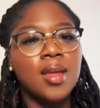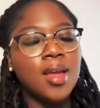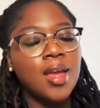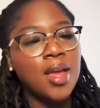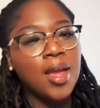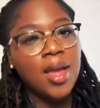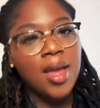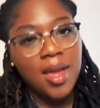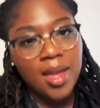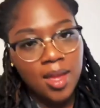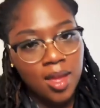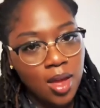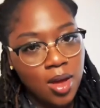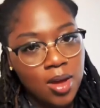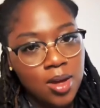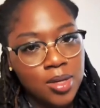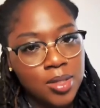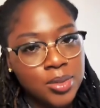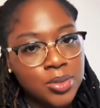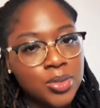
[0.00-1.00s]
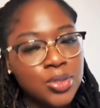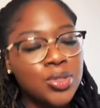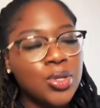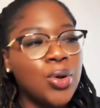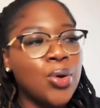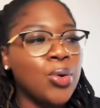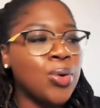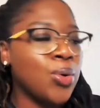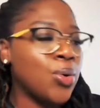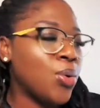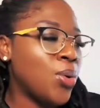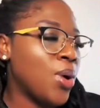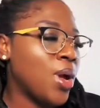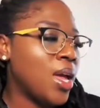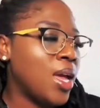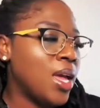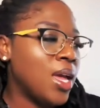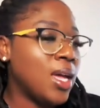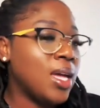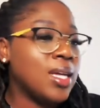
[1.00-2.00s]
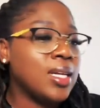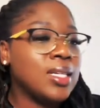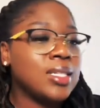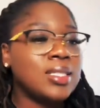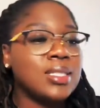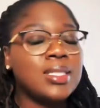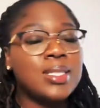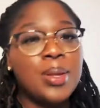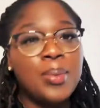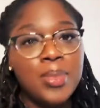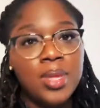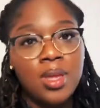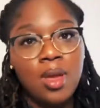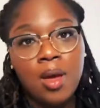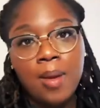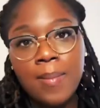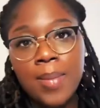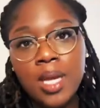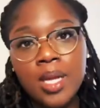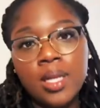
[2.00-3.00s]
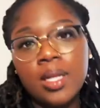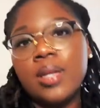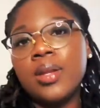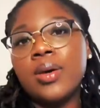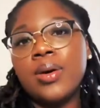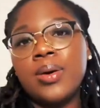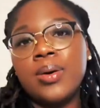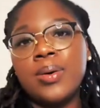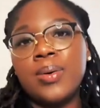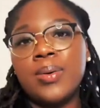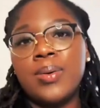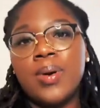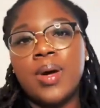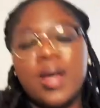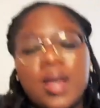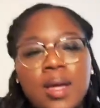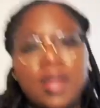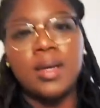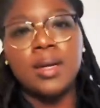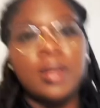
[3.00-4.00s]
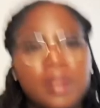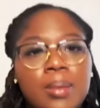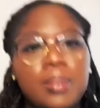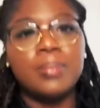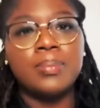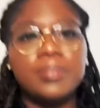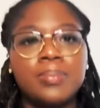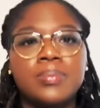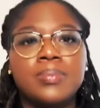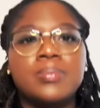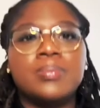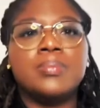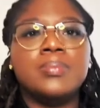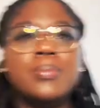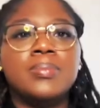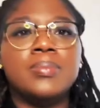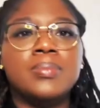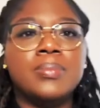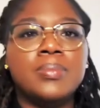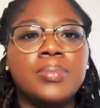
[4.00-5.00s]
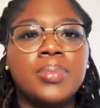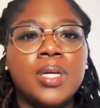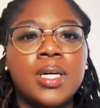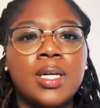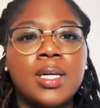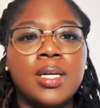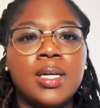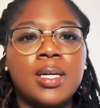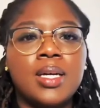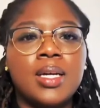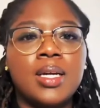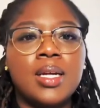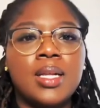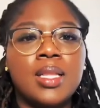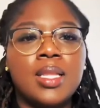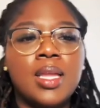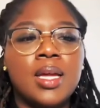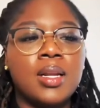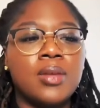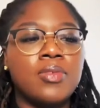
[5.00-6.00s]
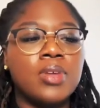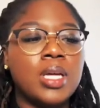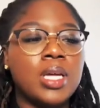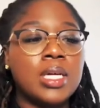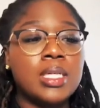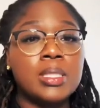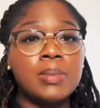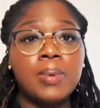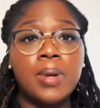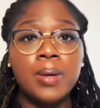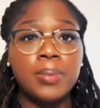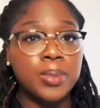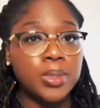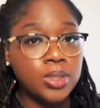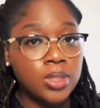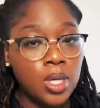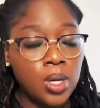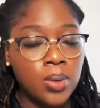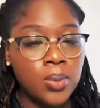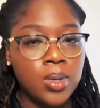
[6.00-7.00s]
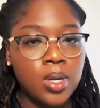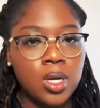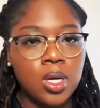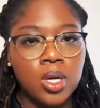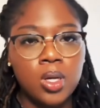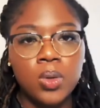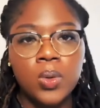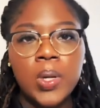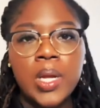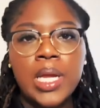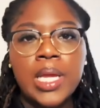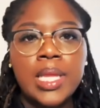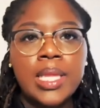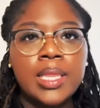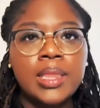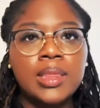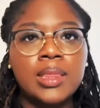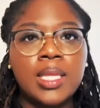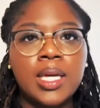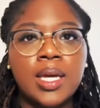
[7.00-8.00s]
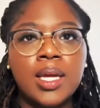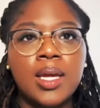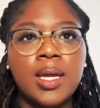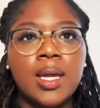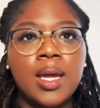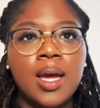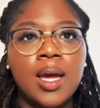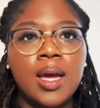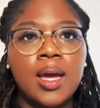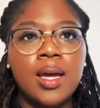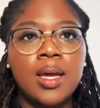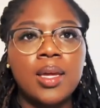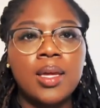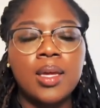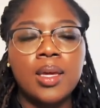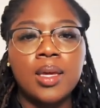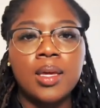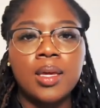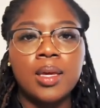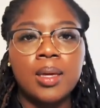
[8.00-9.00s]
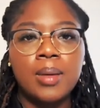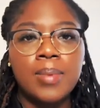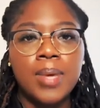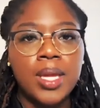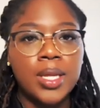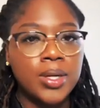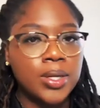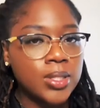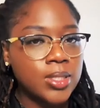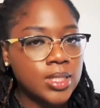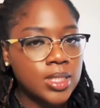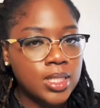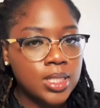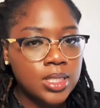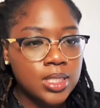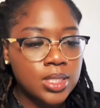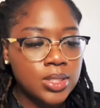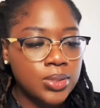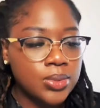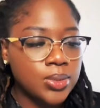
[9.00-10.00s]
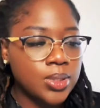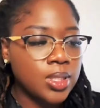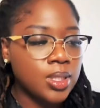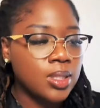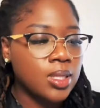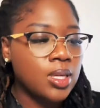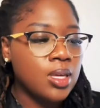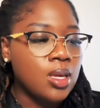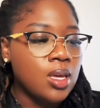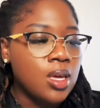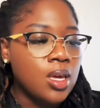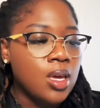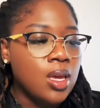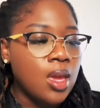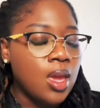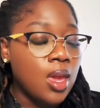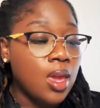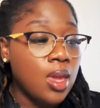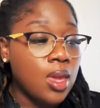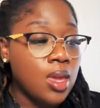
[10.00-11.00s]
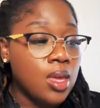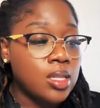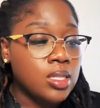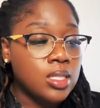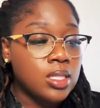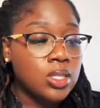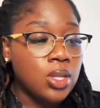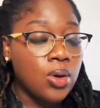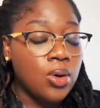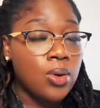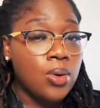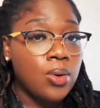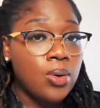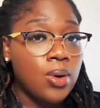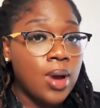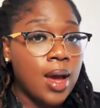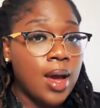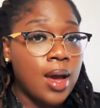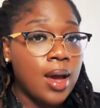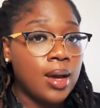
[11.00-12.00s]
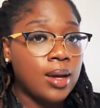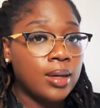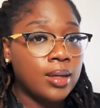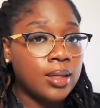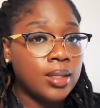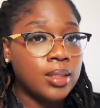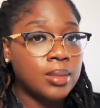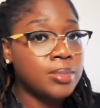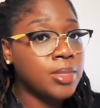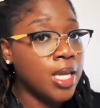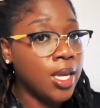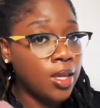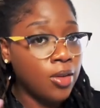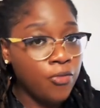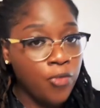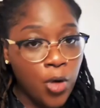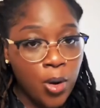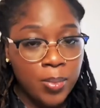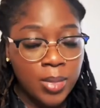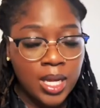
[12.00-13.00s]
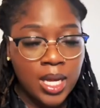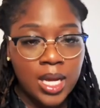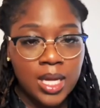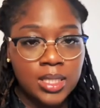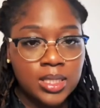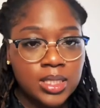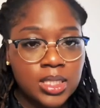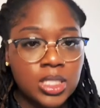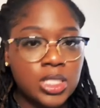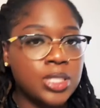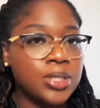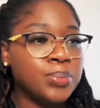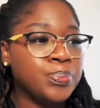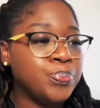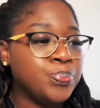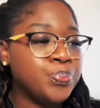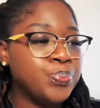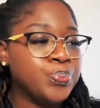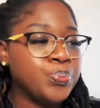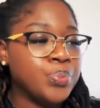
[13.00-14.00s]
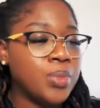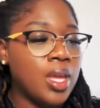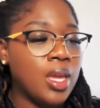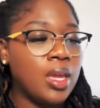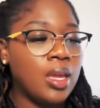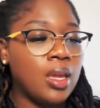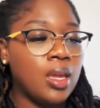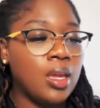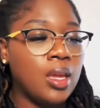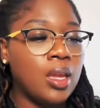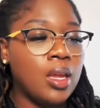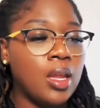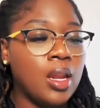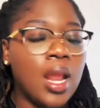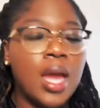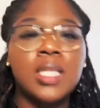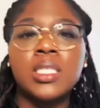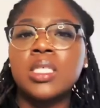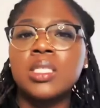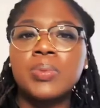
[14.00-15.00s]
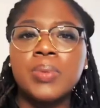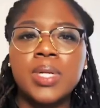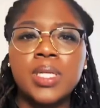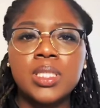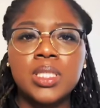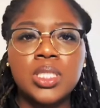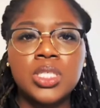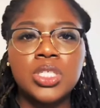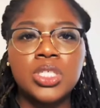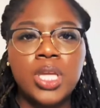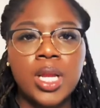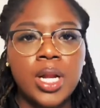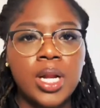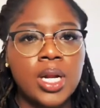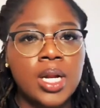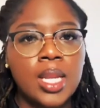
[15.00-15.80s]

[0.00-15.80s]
Hey y'all, so some of y'all might know, but a lot of you guys probably don't know that I am a nursing student. And so I am taking pharmacology, and I just wanted to share